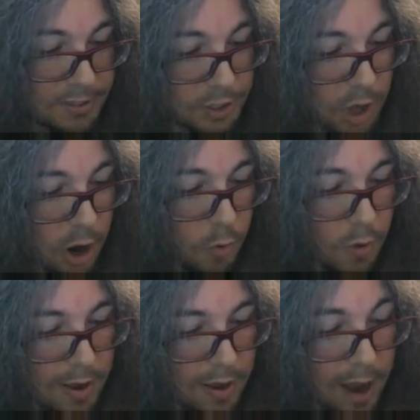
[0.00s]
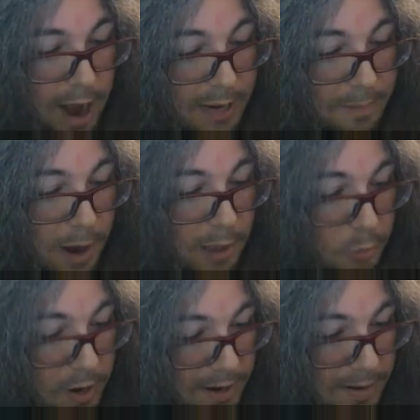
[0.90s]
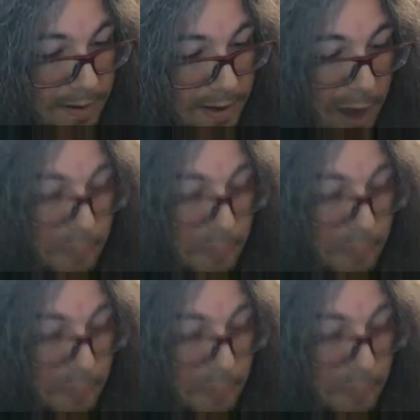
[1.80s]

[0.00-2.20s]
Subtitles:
so I didn't buy the Wii.